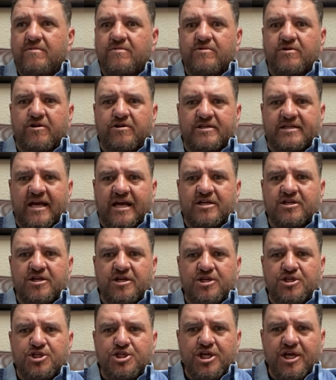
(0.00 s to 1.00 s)
there's
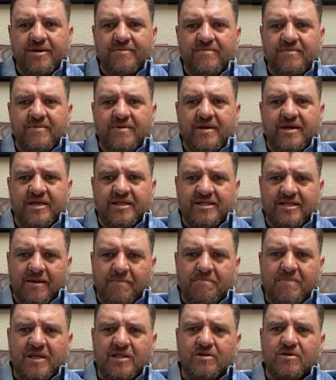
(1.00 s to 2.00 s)
actually a gym in
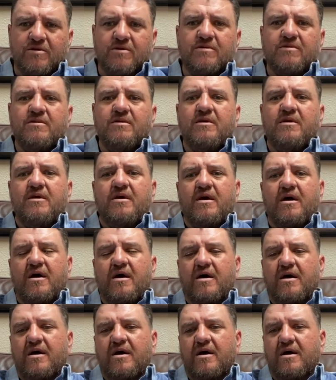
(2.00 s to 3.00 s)
Tepito.
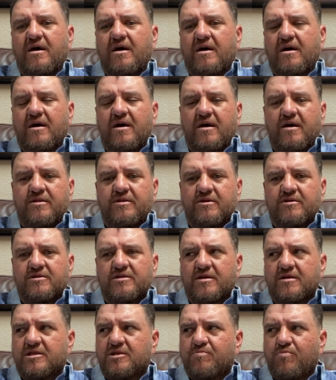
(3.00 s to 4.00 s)

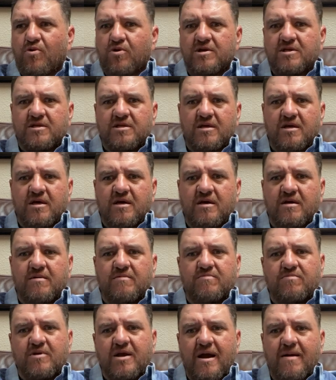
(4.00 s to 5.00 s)
There's a sports
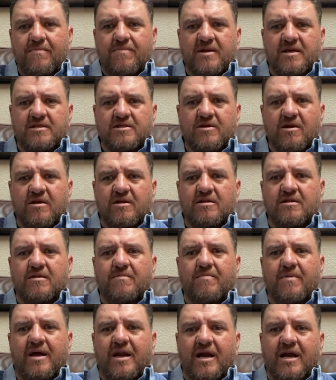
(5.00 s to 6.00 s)
complex called
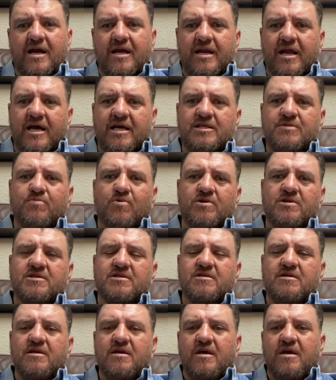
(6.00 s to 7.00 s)
the Maracana
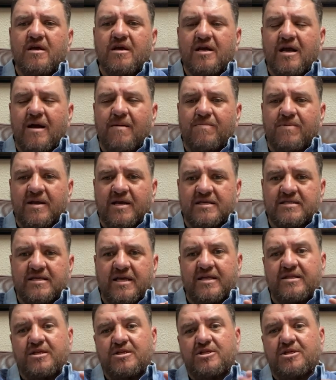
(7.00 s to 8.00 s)
Sports Complex,
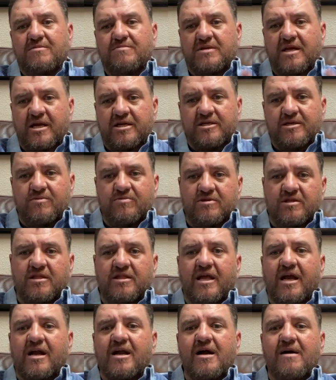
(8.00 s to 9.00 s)
and the gym's actually
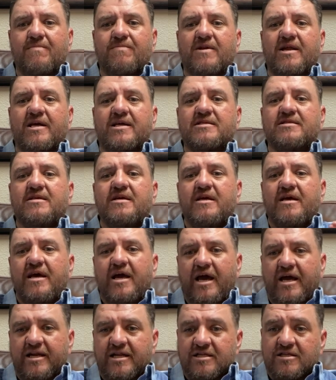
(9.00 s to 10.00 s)
within that complex,
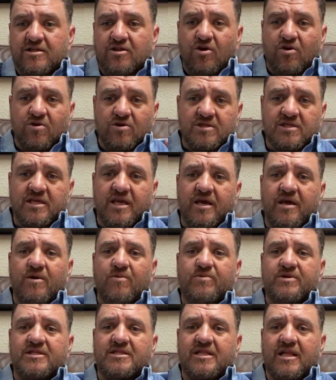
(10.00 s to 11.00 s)
and it's the Jose
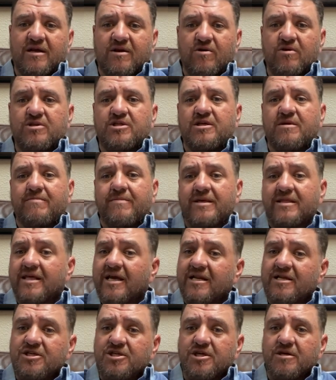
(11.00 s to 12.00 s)
Huitlacoche
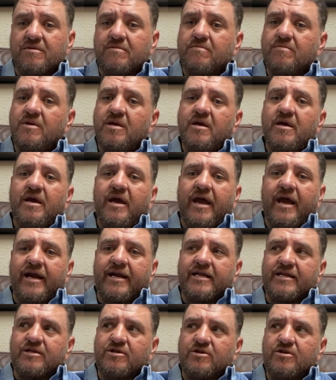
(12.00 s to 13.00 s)
Medel gym,
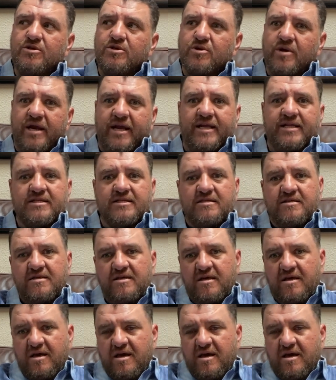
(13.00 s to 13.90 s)
and it trains